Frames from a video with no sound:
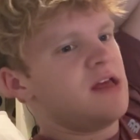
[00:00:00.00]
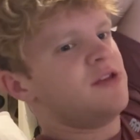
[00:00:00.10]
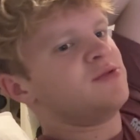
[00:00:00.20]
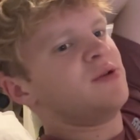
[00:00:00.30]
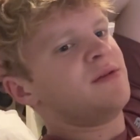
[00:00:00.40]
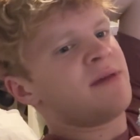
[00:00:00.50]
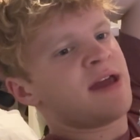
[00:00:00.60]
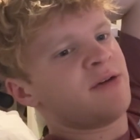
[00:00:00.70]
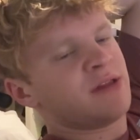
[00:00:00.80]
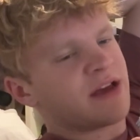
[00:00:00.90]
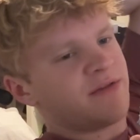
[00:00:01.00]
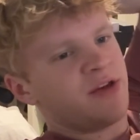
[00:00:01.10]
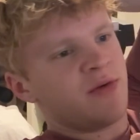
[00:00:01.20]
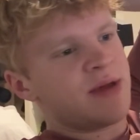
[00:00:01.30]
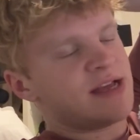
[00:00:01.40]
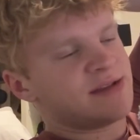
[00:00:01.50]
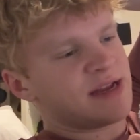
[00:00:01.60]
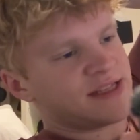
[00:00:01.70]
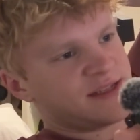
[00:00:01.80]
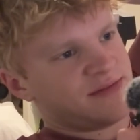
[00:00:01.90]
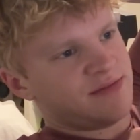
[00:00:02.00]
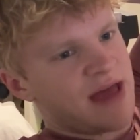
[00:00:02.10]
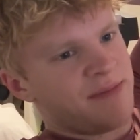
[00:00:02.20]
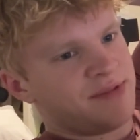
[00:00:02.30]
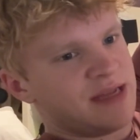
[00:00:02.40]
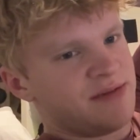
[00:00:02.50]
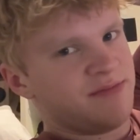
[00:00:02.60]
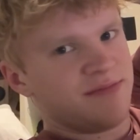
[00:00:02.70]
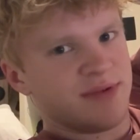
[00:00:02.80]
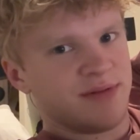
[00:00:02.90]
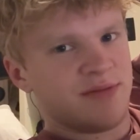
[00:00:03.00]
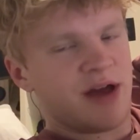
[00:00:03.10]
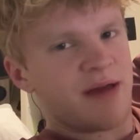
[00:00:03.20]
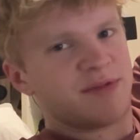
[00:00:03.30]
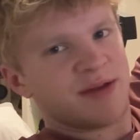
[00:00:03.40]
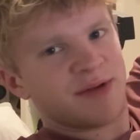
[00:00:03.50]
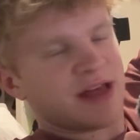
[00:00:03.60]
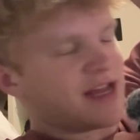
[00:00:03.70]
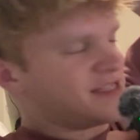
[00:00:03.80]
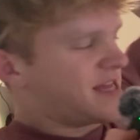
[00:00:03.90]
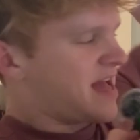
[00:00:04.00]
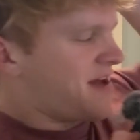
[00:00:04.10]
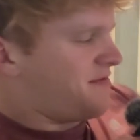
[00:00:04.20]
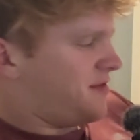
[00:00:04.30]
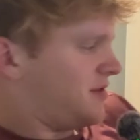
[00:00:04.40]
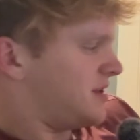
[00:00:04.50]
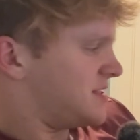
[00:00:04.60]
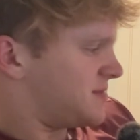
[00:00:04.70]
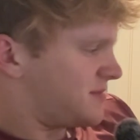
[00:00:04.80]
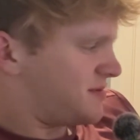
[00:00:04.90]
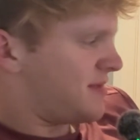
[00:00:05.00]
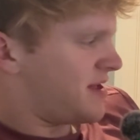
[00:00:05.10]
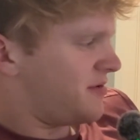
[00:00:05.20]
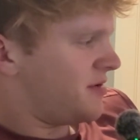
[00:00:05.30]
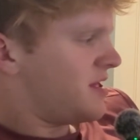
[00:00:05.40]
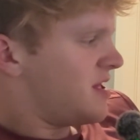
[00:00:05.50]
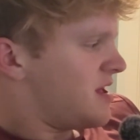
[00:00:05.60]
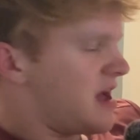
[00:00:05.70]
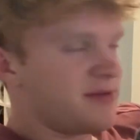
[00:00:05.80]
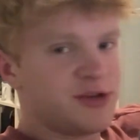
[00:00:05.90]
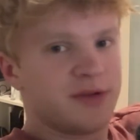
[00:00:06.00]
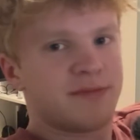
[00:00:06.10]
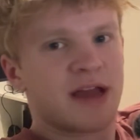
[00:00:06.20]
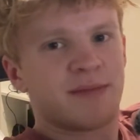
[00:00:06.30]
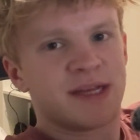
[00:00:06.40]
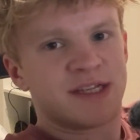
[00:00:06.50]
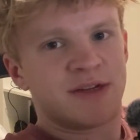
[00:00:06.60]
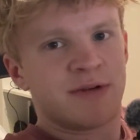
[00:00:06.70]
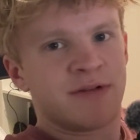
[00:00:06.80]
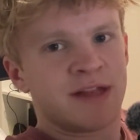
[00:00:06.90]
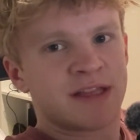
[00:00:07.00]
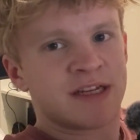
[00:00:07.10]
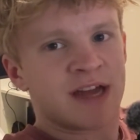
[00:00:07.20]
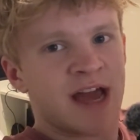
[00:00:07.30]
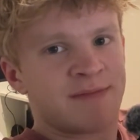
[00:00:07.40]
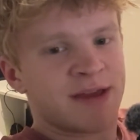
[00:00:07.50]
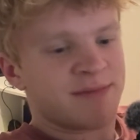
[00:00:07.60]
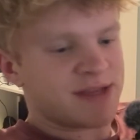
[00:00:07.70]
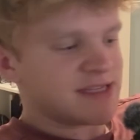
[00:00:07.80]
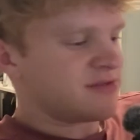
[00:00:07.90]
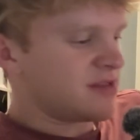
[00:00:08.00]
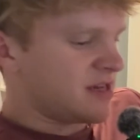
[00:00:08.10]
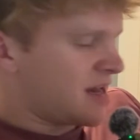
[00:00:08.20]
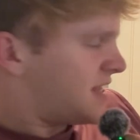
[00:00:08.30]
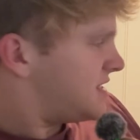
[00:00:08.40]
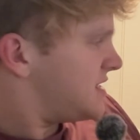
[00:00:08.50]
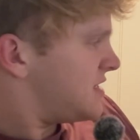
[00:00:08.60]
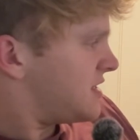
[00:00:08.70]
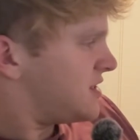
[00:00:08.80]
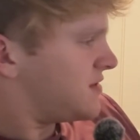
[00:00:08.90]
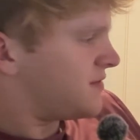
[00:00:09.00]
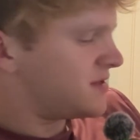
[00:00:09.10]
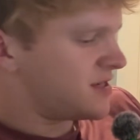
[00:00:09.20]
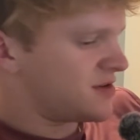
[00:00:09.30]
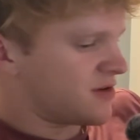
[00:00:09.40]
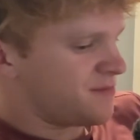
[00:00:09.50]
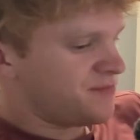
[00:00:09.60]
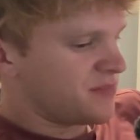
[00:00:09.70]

There's one in Mayo in like a few weeks, and it's empty, but not empty, but like it's like half full because it's Mayo. I've been enjoying Megaminx too. I really like the Diane Megaminx. It's really nice. It's just fun to turn.